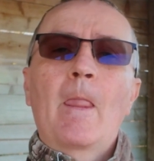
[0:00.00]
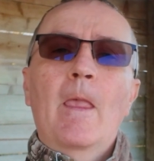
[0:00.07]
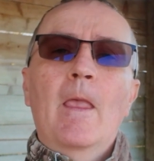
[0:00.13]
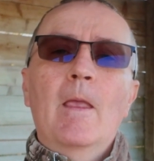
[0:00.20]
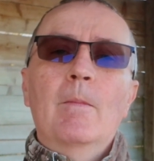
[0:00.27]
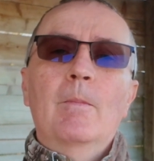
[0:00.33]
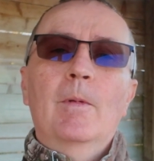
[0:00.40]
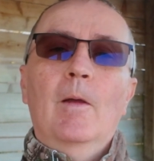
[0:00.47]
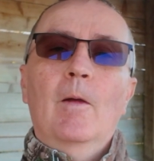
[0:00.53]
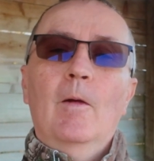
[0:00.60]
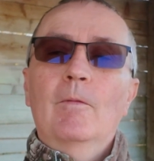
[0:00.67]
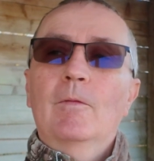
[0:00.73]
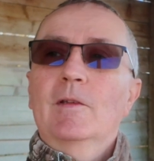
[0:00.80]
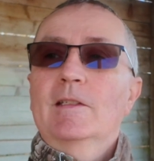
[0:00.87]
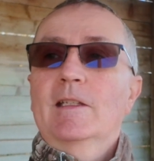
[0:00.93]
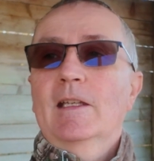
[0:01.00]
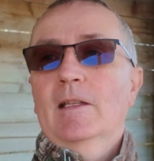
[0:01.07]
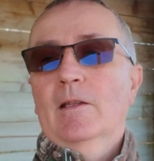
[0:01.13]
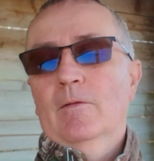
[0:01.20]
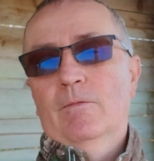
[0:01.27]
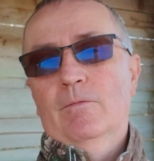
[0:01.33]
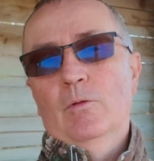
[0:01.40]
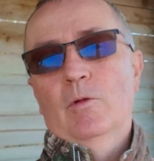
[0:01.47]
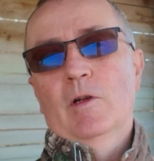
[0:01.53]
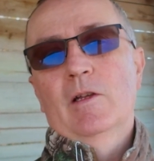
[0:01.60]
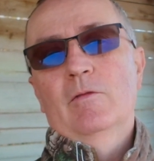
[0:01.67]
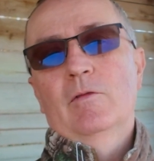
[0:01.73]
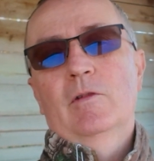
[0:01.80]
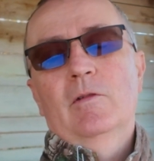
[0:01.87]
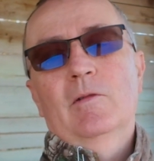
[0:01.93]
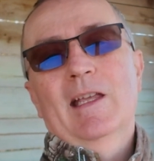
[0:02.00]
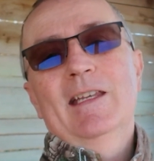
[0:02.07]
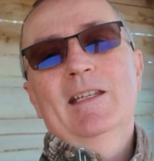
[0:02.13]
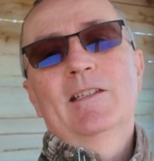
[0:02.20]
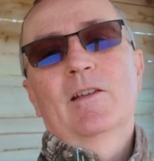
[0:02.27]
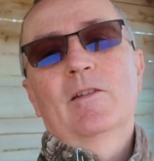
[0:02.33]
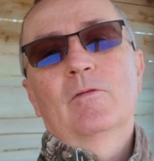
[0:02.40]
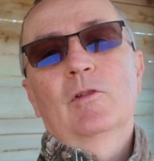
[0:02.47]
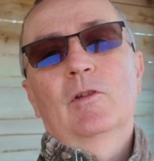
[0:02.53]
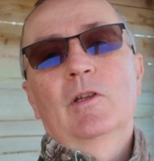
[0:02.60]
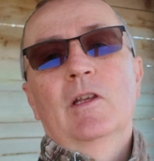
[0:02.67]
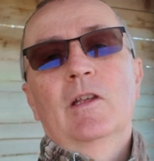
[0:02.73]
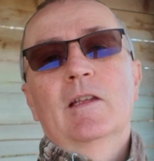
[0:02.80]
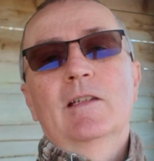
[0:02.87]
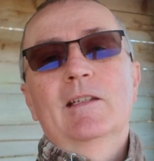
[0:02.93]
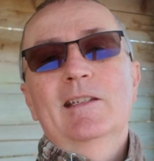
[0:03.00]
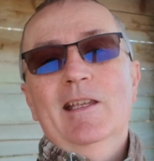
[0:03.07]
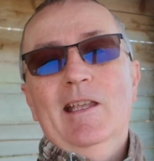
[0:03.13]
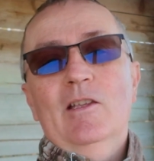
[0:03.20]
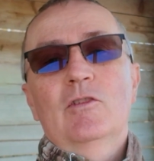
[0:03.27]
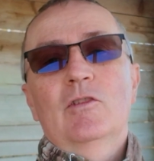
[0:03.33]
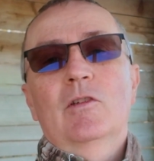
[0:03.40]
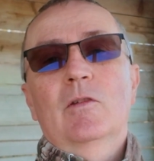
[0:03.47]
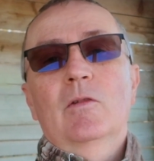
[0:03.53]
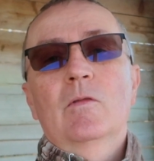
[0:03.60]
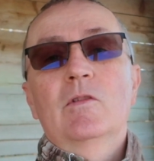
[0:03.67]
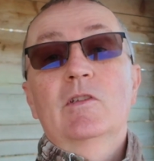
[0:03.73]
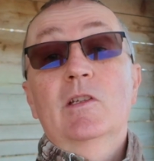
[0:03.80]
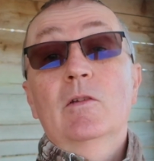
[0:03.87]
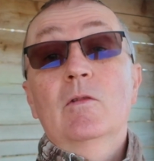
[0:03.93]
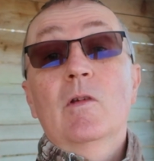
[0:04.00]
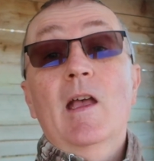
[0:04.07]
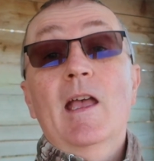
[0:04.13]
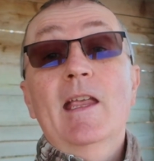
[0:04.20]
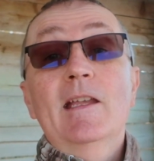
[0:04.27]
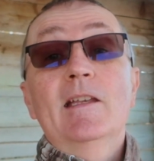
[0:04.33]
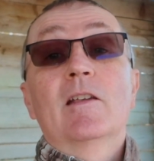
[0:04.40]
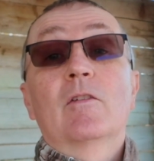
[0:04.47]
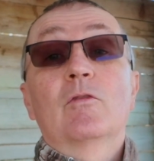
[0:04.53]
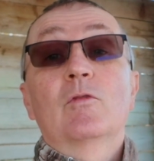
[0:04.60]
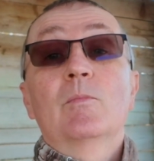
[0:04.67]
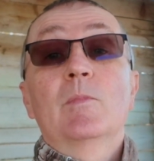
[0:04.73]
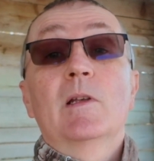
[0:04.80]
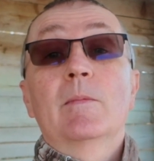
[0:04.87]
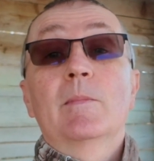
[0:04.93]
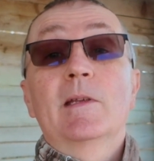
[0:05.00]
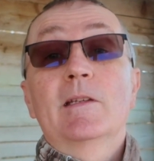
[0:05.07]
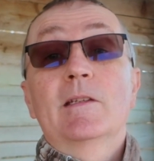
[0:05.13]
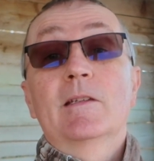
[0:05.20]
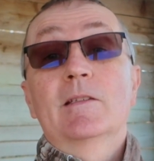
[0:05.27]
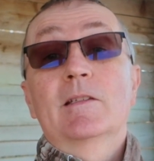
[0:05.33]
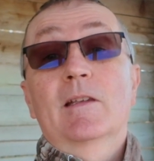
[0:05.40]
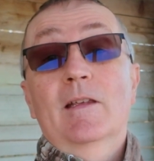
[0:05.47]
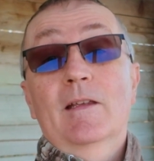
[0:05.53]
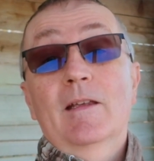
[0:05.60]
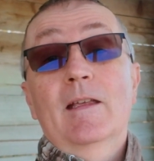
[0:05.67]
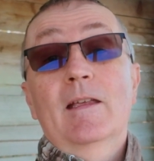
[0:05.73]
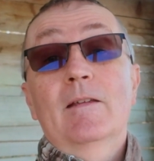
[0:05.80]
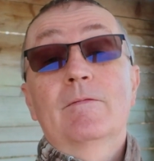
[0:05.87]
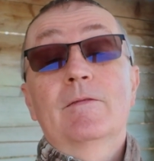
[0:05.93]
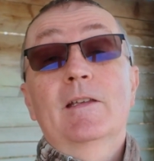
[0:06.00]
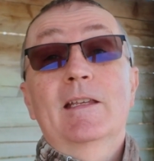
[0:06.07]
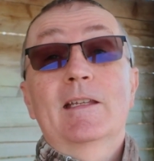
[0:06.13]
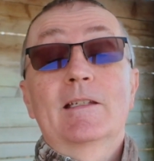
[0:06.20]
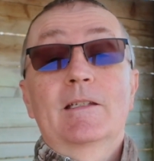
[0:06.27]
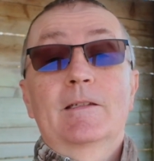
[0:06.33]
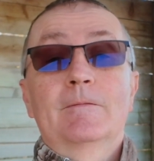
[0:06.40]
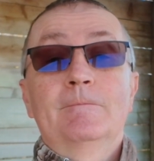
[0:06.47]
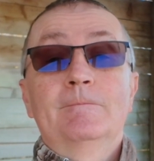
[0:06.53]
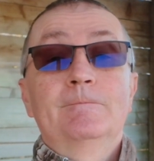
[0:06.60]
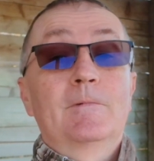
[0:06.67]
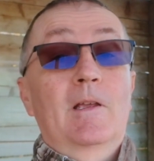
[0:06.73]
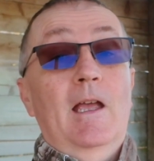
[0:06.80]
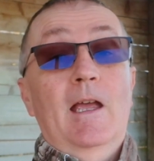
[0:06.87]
But obviously the 400-800 gets you to 800mm at f8, an